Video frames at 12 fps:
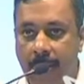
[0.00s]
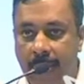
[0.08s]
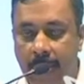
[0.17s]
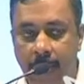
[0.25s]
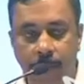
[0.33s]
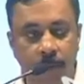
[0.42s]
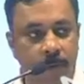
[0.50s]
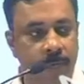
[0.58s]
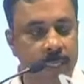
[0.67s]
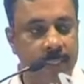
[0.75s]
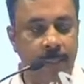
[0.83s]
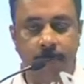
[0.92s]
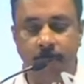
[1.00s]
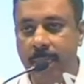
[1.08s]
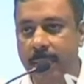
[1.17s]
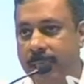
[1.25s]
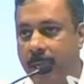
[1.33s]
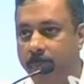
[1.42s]
And I'll give you a very simple
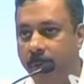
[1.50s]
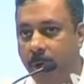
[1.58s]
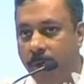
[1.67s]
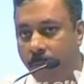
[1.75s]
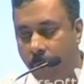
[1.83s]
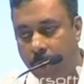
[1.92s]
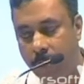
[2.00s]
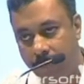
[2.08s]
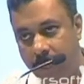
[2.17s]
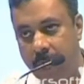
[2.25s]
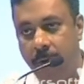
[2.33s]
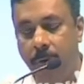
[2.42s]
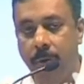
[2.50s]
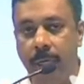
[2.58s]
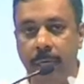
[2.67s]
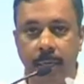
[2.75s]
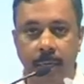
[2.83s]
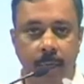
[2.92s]
example of what we do
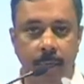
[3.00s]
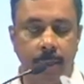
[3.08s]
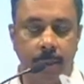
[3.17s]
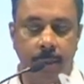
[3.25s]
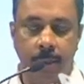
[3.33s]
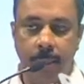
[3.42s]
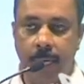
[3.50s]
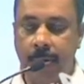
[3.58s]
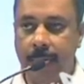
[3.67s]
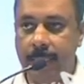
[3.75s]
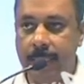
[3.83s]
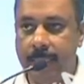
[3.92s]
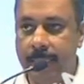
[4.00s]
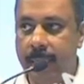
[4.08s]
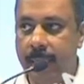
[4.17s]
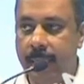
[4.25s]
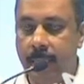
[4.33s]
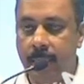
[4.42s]
in
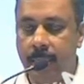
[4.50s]
ITC.